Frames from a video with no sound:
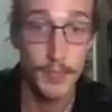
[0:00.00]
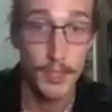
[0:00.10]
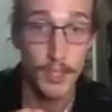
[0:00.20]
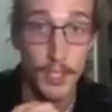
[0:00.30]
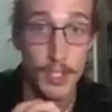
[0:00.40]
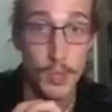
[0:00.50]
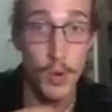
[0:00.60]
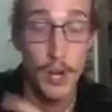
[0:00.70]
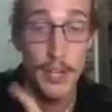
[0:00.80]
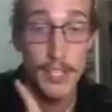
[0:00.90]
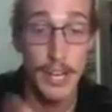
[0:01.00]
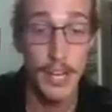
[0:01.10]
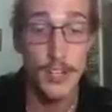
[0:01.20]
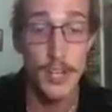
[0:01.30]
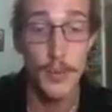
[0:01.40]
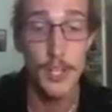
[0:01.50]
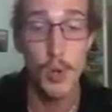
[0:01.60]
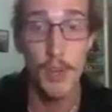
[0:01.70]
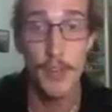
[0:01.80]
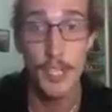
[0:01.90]
because you are in danger when you're
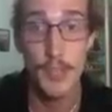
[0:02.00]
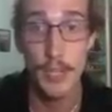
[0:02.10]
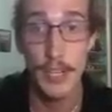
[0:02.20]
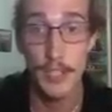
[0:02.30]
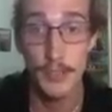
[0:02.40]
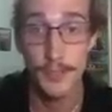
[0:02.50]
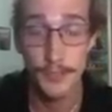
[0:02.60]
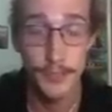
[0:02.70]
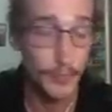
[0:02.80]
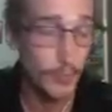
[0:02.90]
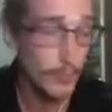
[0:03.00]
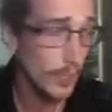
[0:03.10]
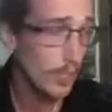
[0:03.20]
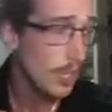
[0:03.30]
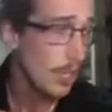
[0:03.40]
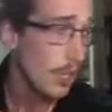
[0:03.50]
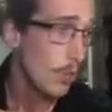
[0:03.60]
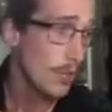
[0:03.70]
going for the Spladle. When you're